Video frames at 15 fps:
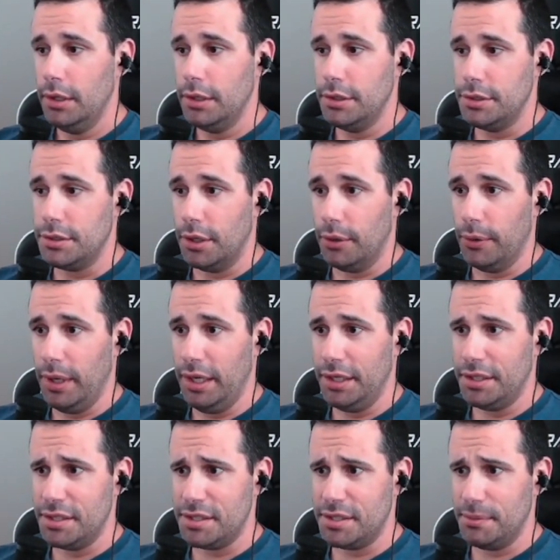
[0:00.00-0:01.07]
So, and it
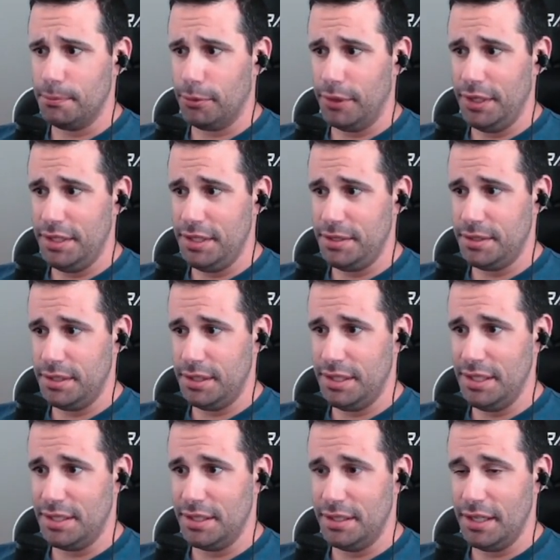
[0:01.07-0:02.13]
does some pretty
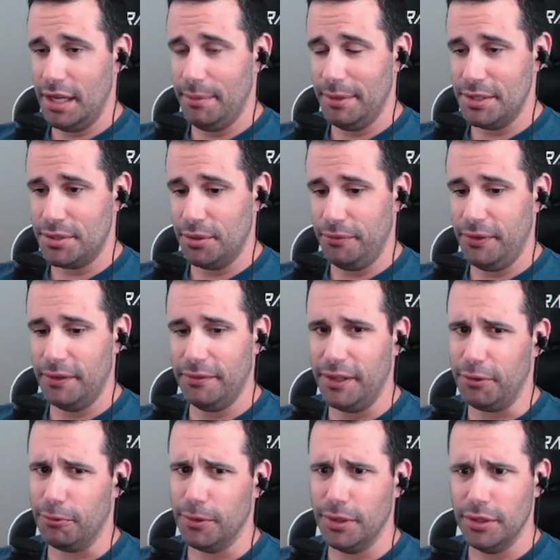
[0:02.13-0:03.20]
decent damage. So if you have
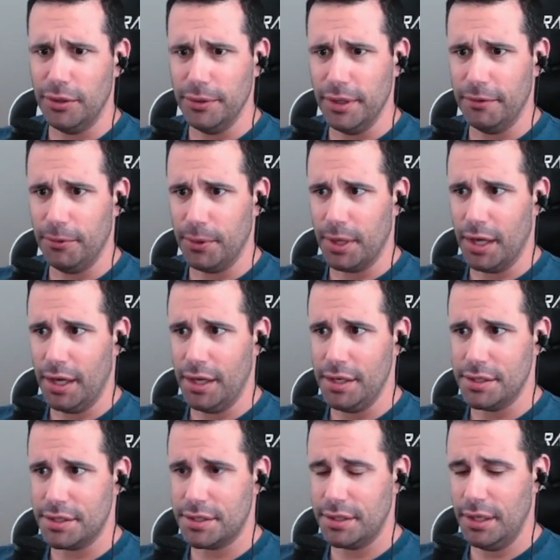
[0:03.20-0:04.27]
like real low level
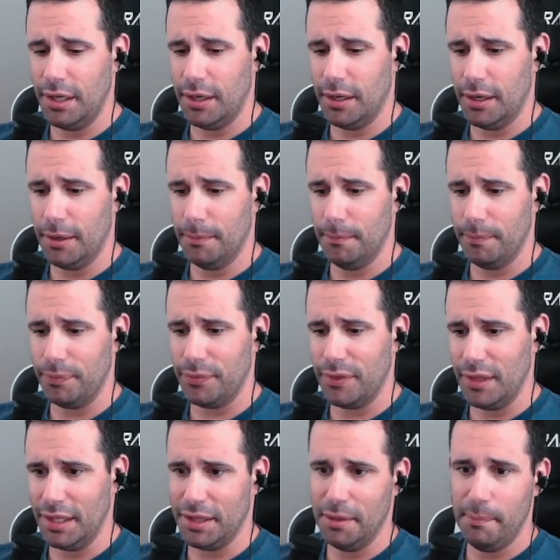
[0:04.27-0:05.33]
guys,
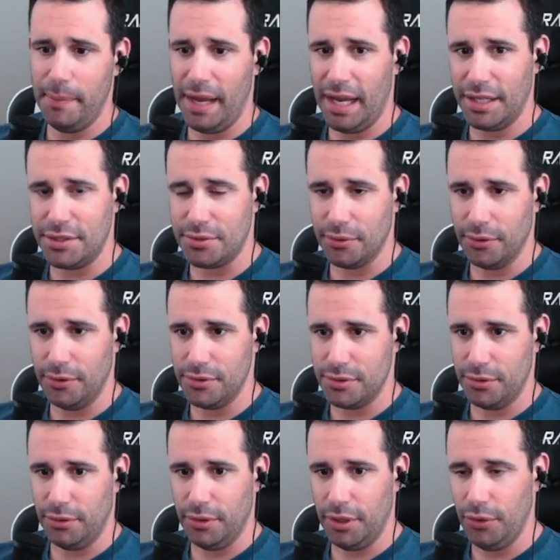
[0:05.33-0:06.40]
like the bats or those
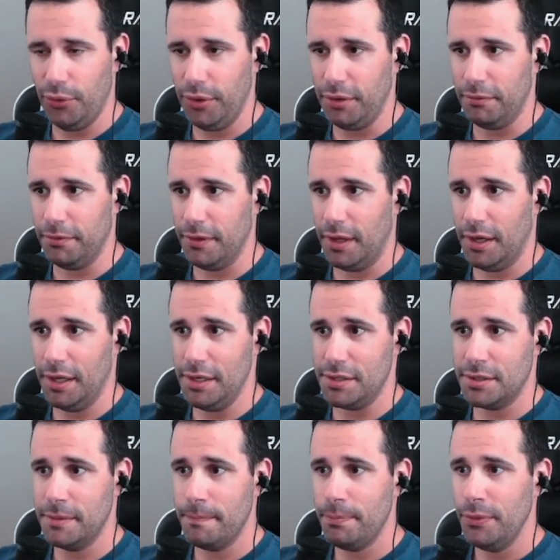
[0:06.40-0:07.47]
little annoying
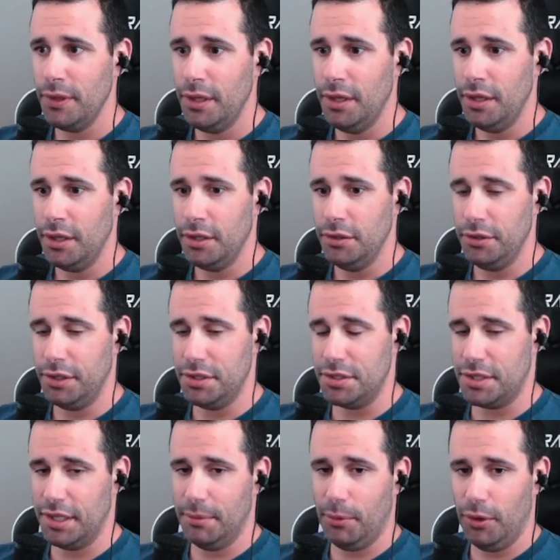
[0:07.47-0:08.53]
flies, you can
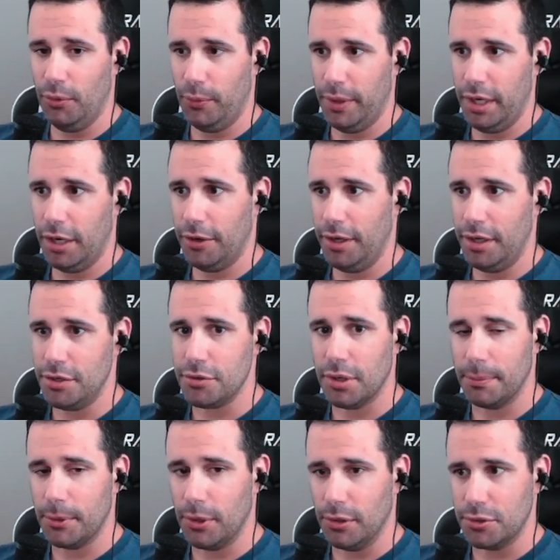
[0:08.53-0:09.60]
just get them all in one area and
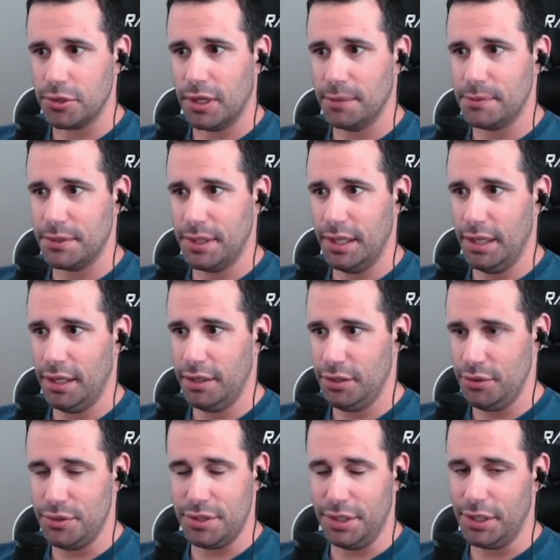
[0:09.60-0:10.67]
drop caltrops, and
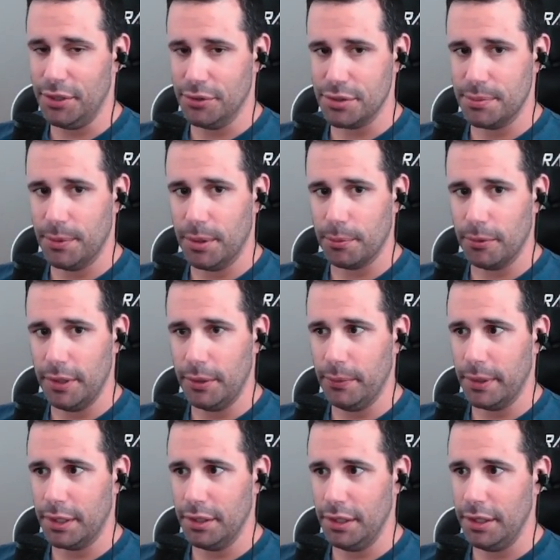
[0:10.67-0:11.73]
usually kills them all pretty
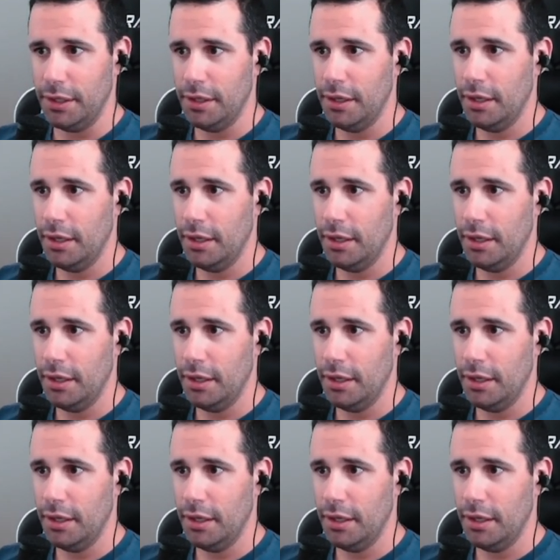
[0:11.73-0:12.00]
quickly.